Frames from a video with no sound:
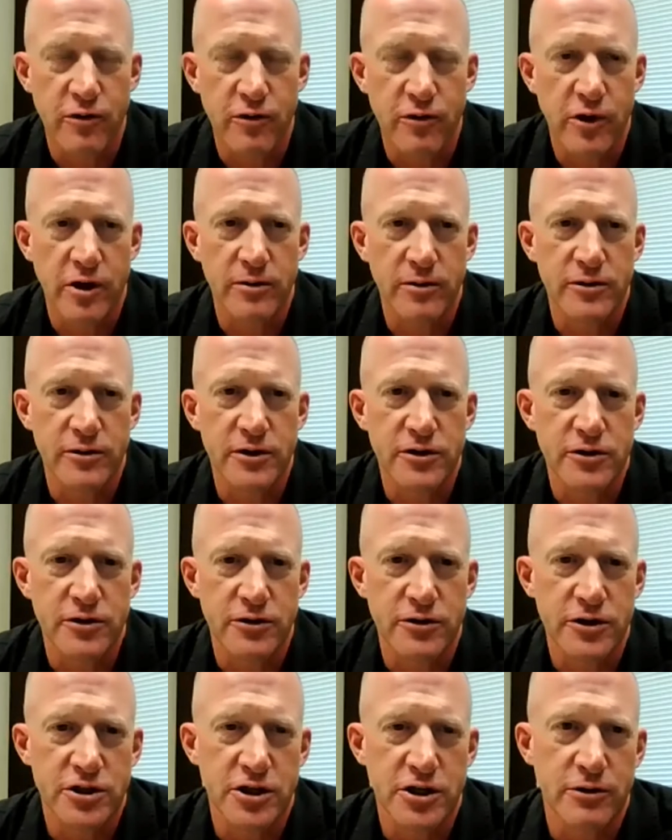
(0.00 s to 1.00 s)
overwhelmed
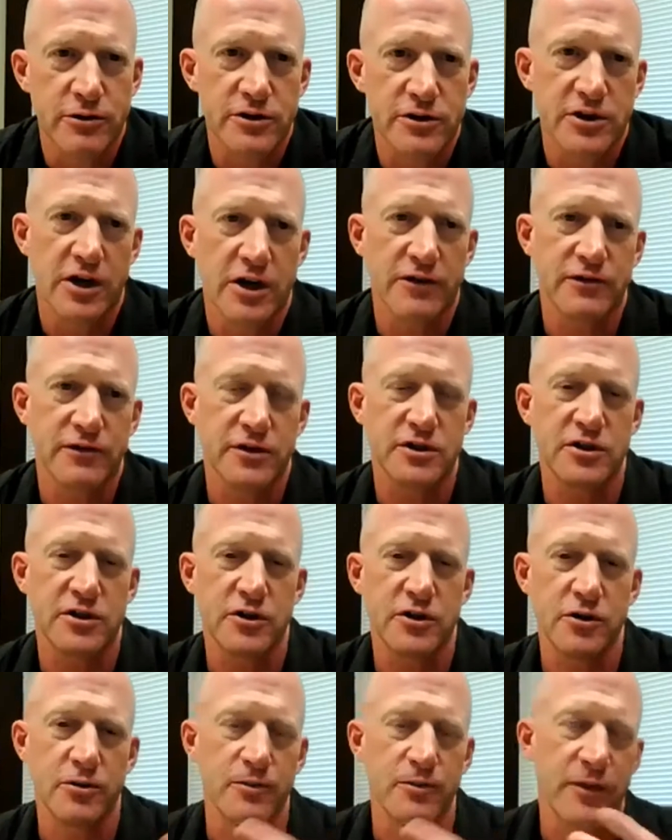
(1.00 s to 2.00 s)
attorney general's office.
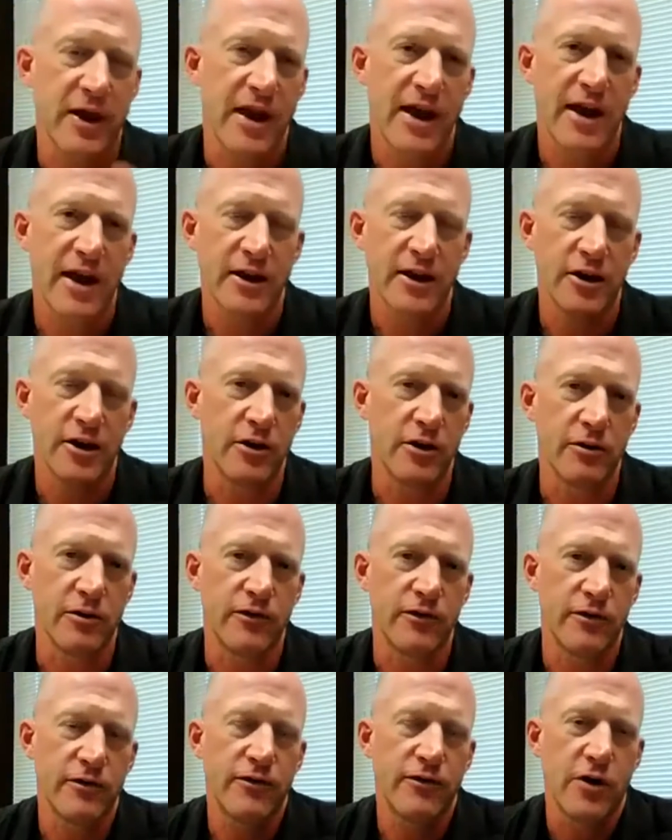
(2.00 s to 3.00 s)
So,
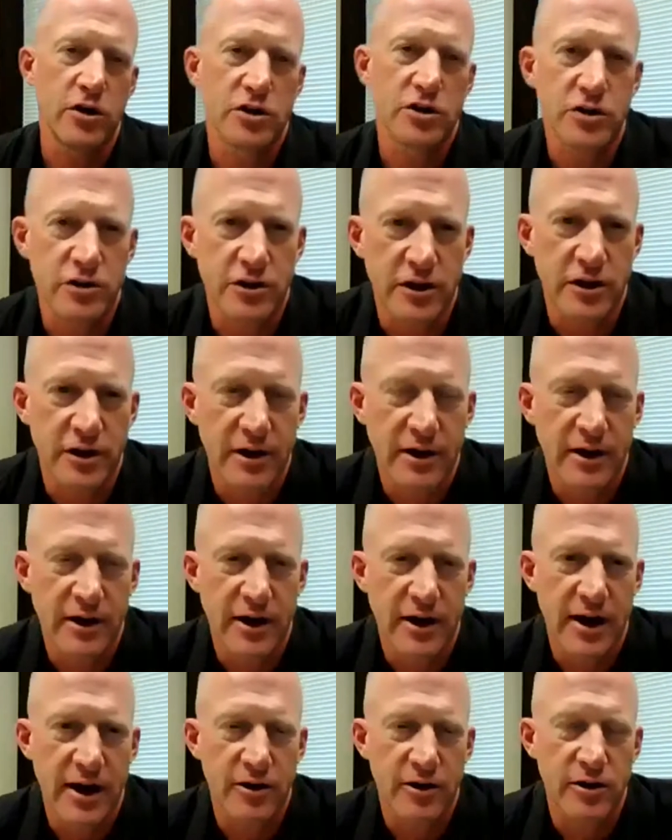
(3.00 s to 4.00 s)
functionally,
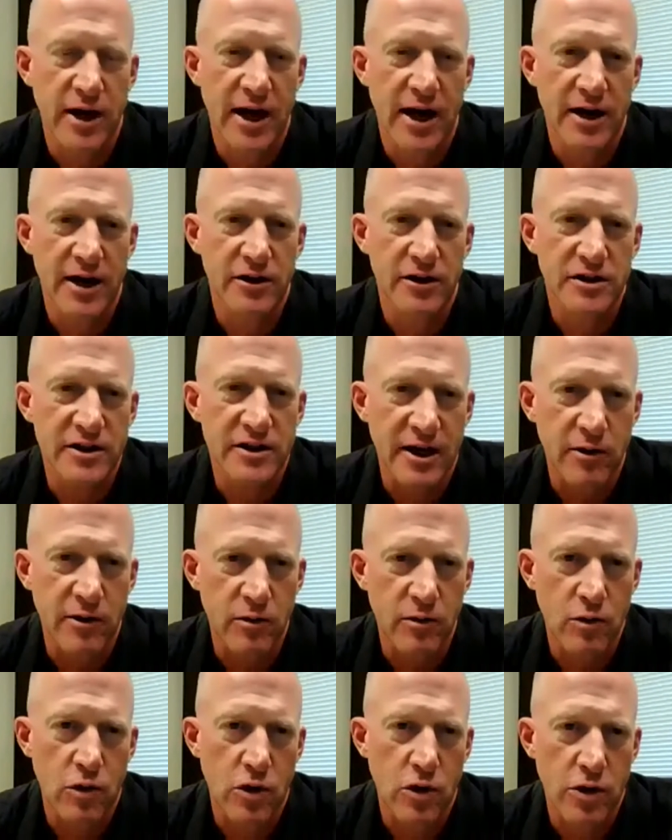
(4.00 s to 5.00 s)
how does
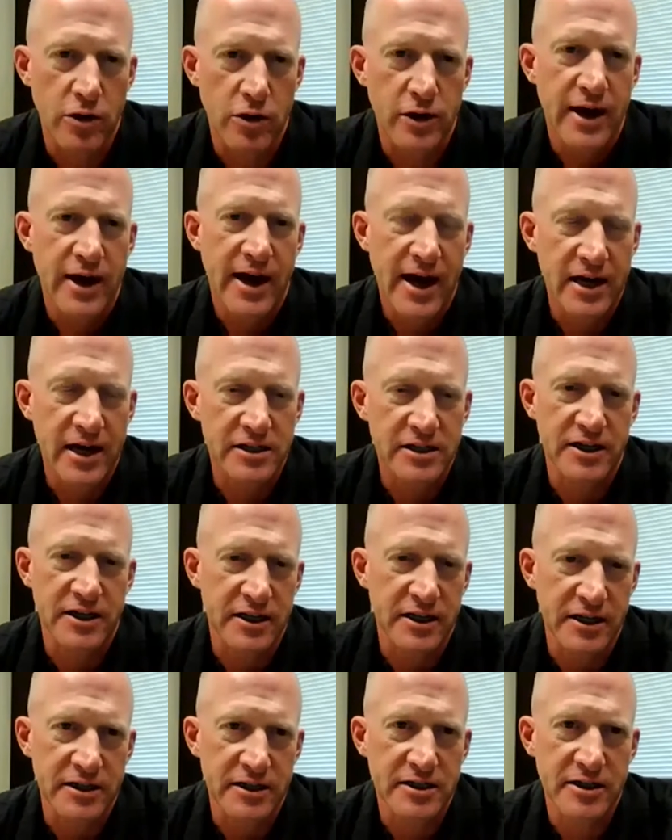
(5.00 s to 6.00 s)
that work? How
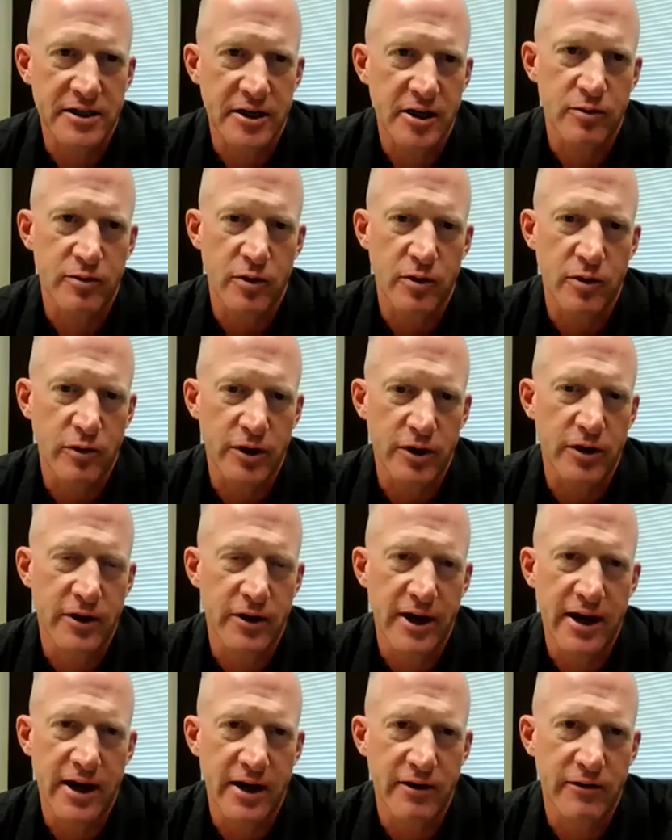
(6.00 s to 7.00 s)
does that get set up when we
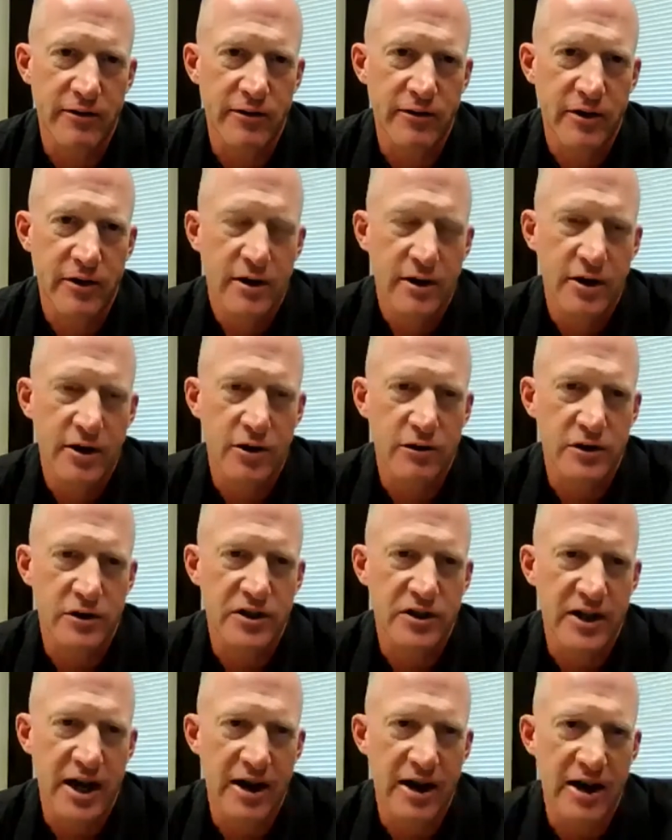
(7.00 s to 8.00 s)
don't have, the
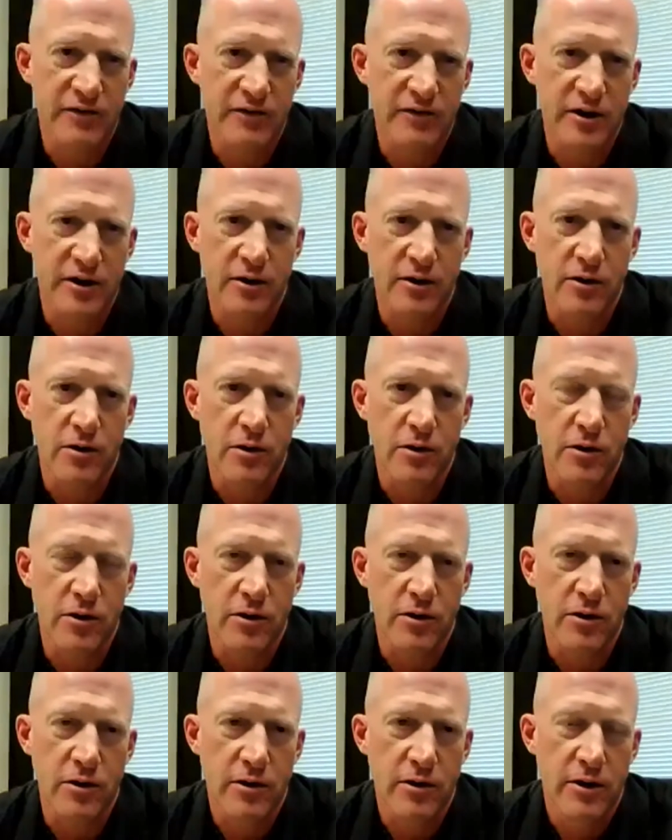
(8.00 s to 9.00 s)
staffing
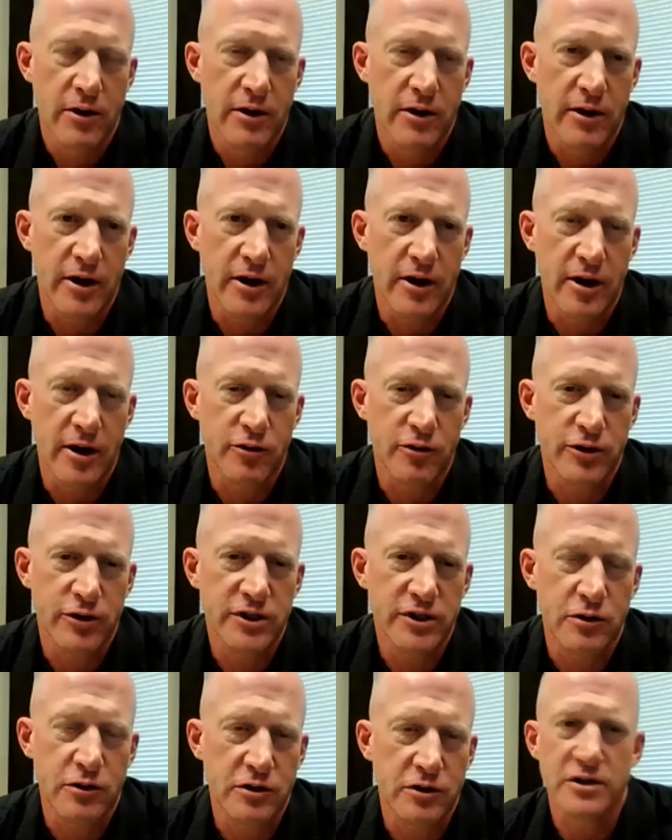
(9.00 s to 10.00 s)
or the
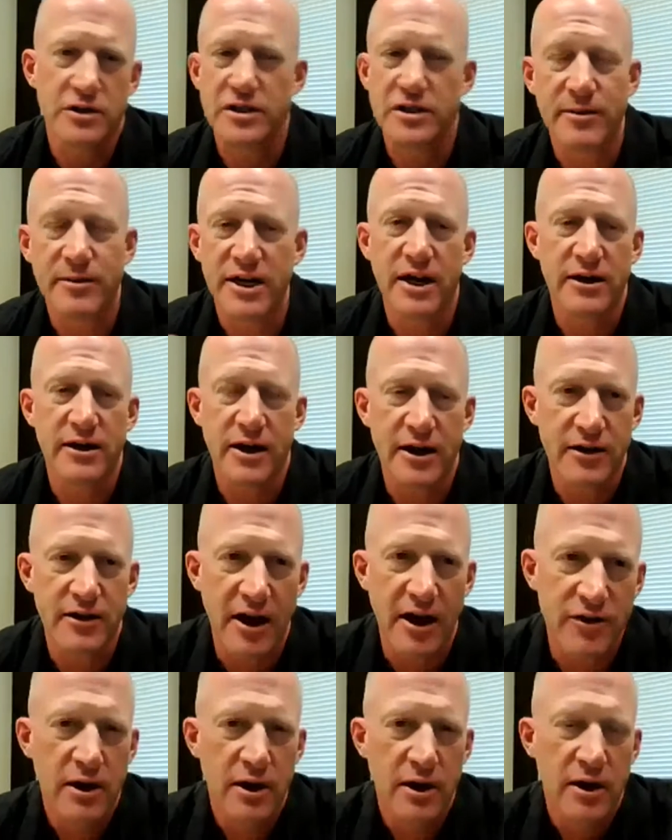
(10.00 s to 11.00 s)
resources? I mean,
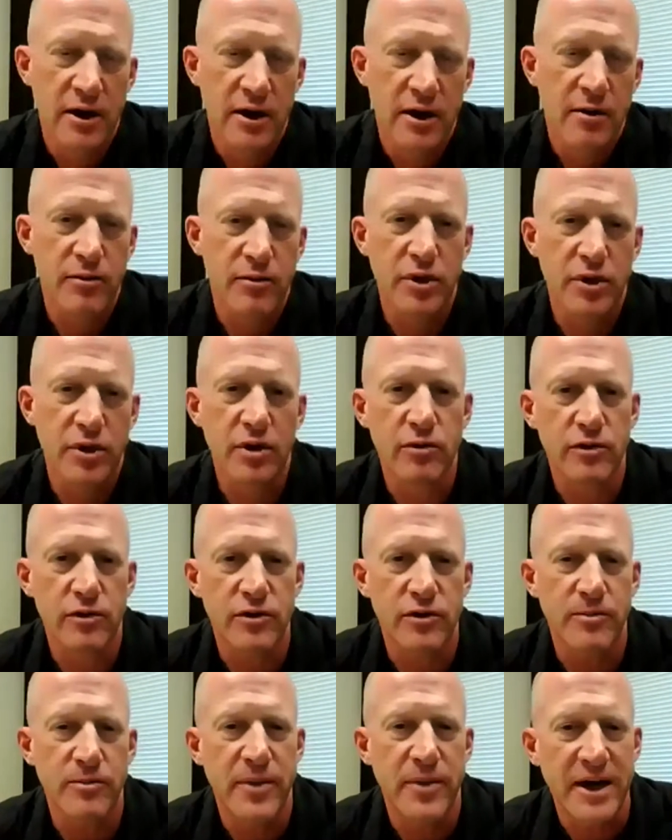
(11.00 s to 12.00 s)
I think that would
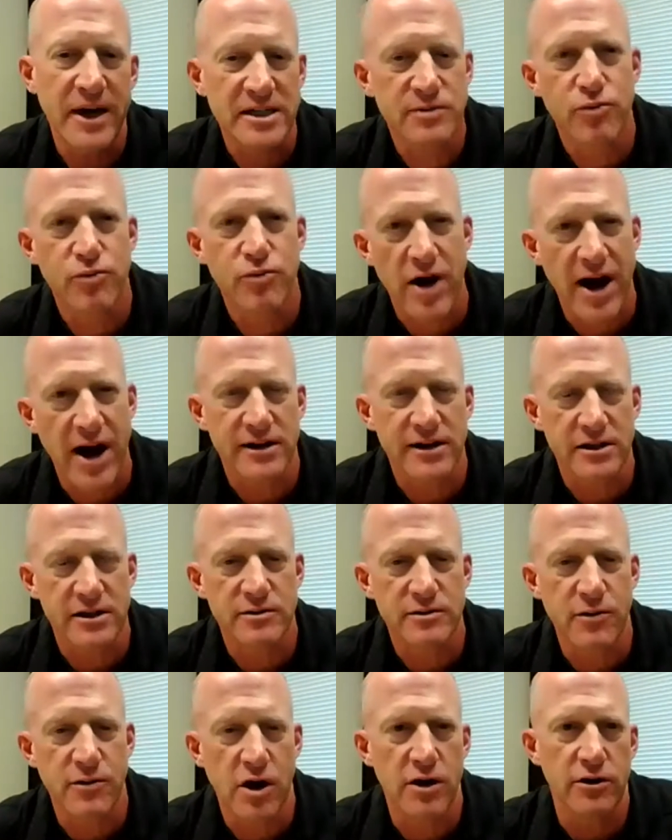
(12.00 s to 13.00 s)
probably be the
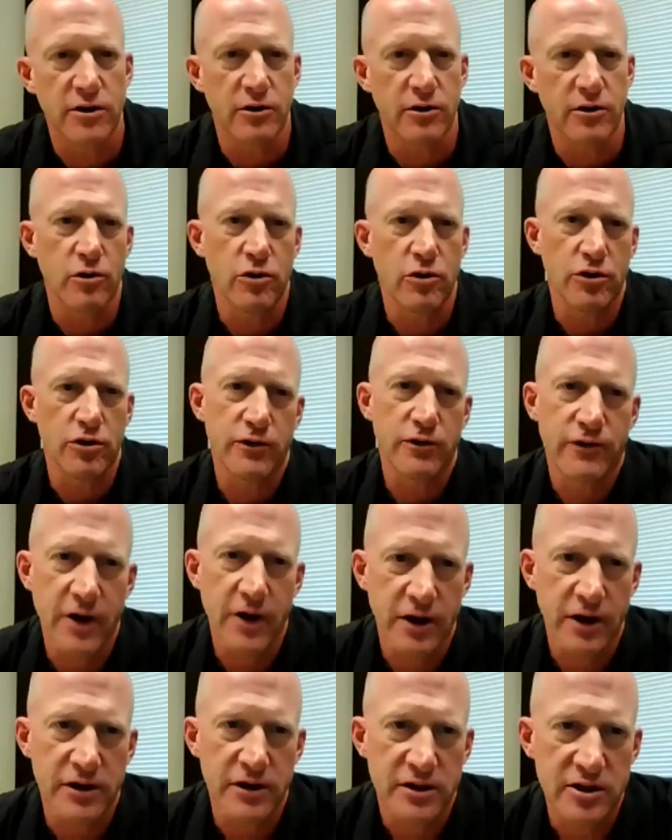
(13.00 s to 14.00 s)
best practice
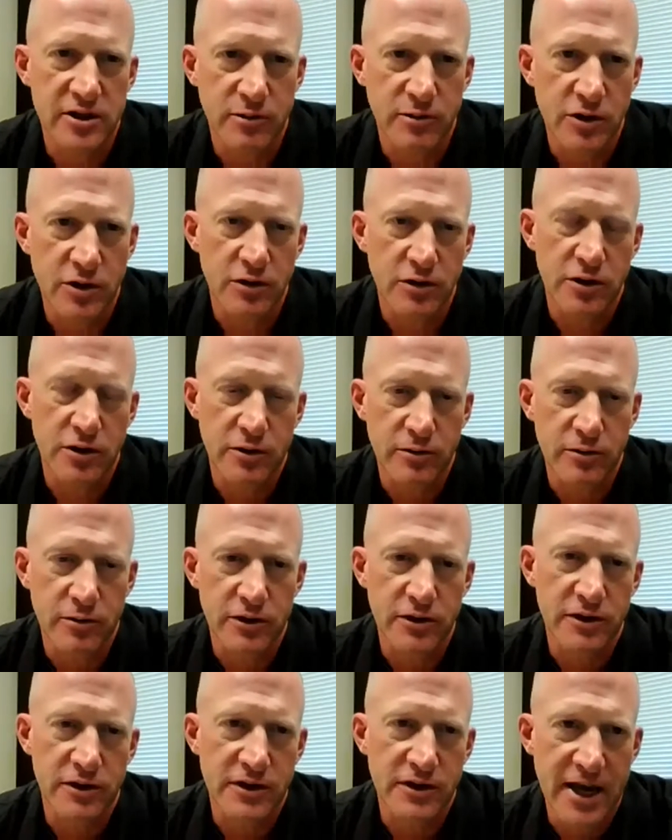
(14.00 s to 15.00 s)
model, where you've got some
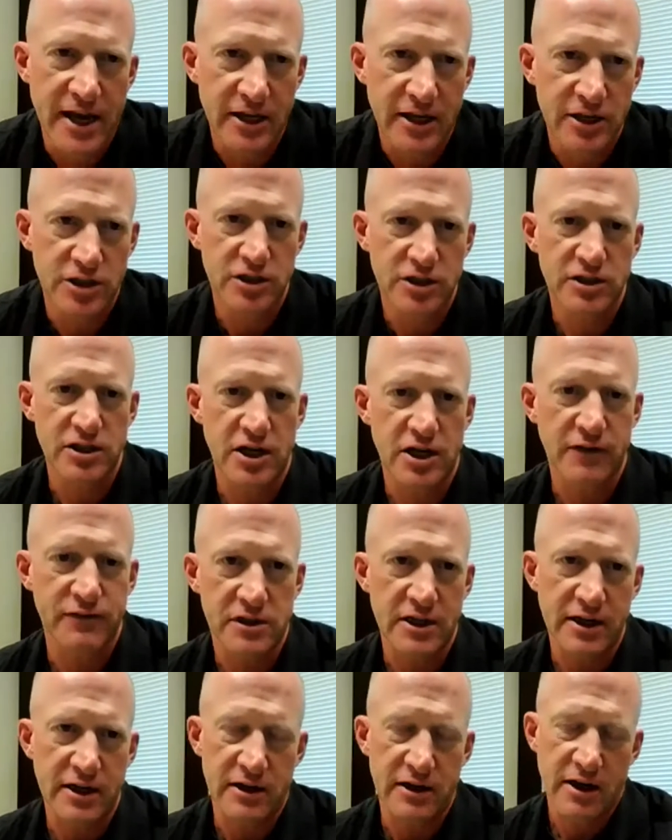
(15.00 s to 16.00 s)
unit within the AG's
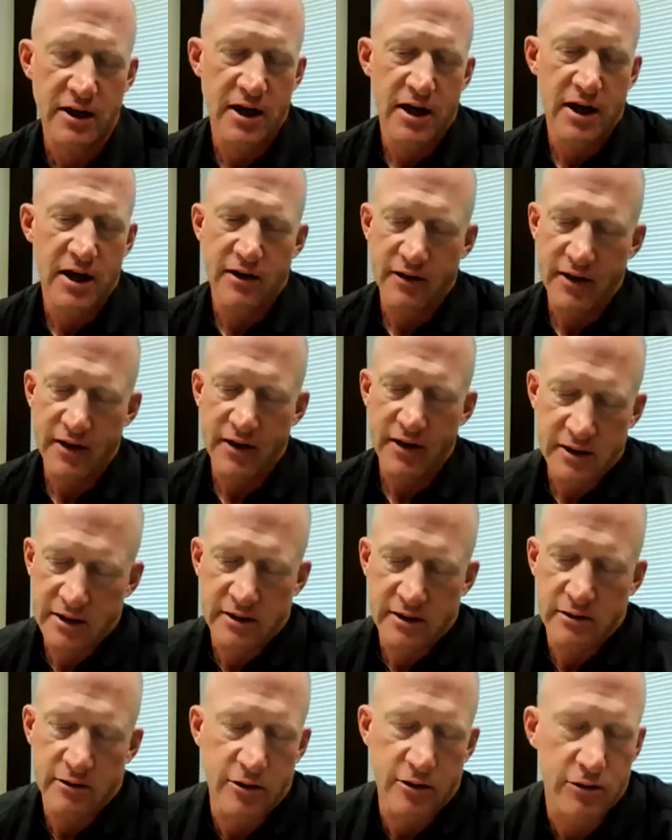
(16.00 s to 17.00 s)
office
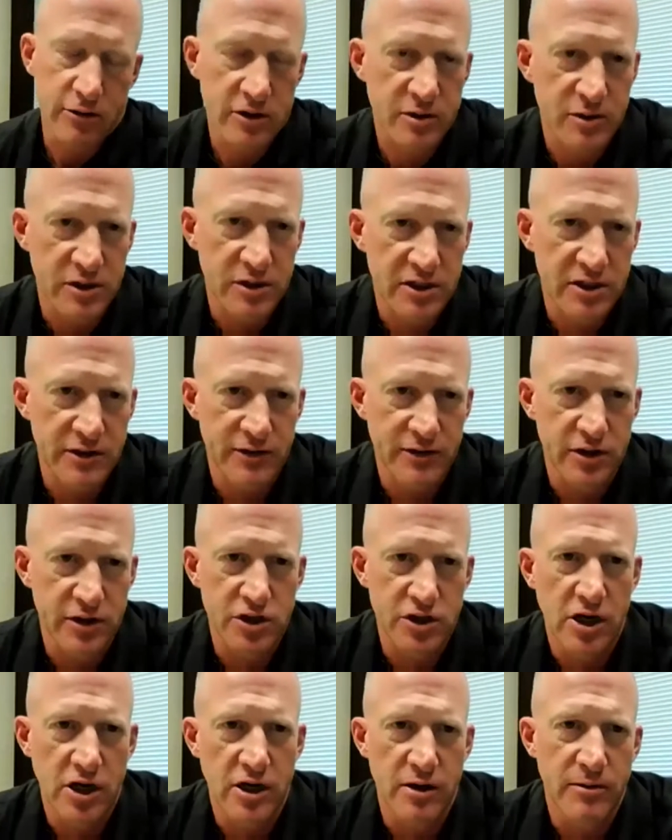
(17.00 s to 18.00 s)
that's their
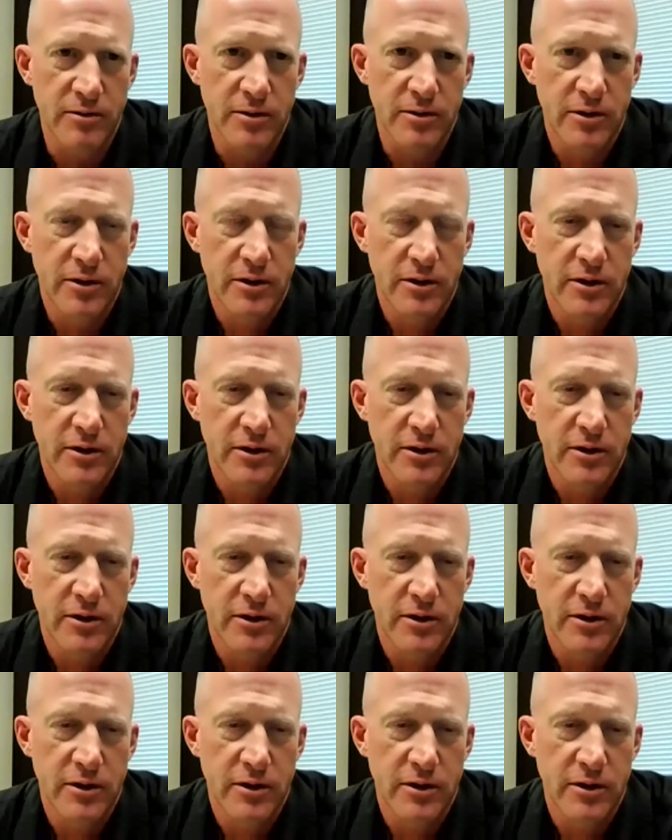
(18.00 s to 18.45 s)
specific job,